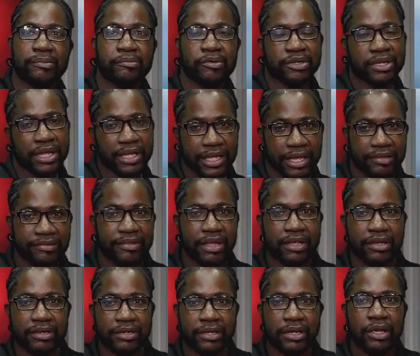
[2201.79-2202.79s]
But yes, I
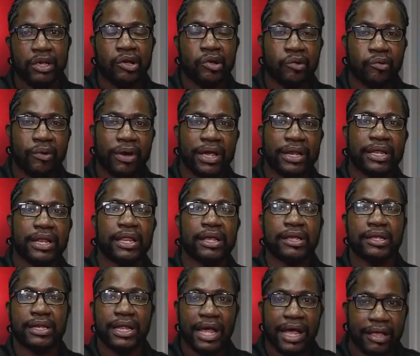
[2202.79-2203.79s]
could go ahead and I
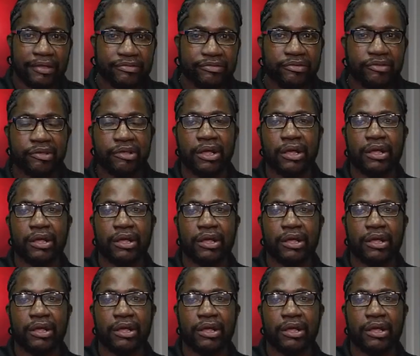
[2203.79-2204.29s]
could ask